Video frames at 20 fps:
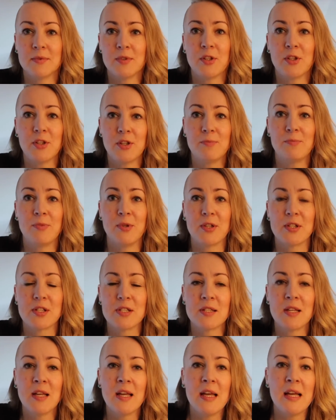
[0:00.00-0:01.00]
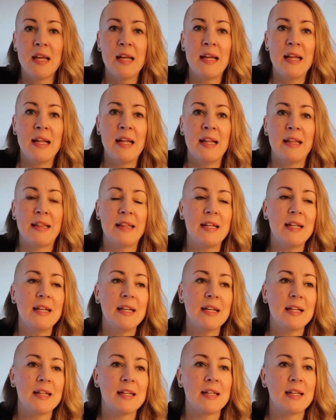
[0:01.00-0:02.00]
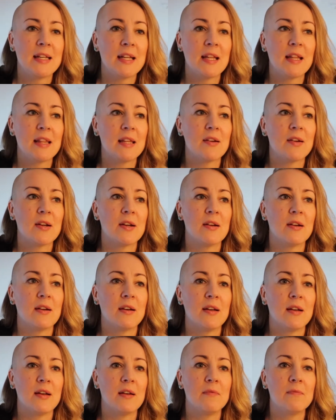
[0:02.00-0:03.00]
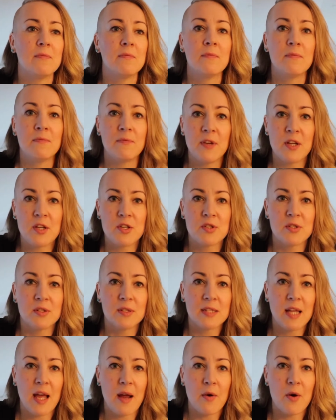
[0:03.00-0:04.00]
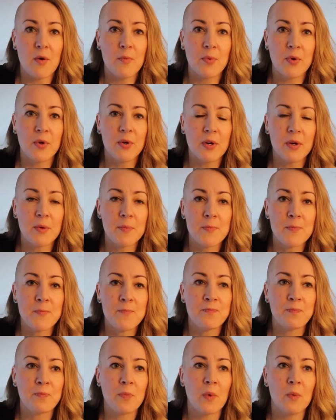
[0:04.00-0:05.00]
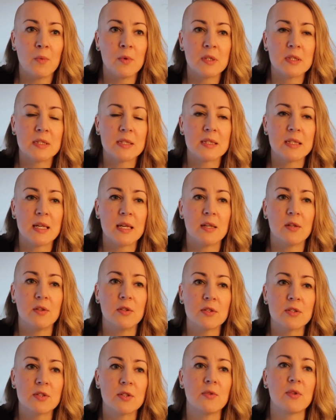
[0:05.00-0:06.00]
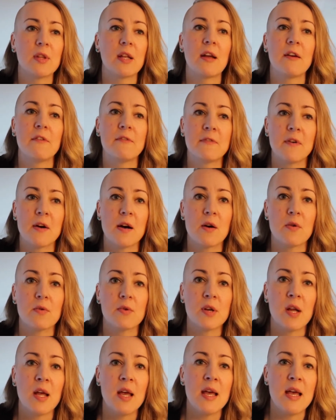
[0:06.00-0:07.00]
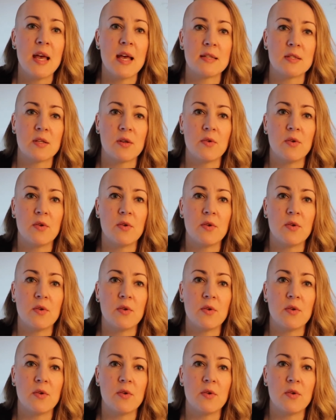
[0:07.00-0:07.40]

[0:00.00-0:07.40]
good books. Then another fictional tarot book was also that I found as an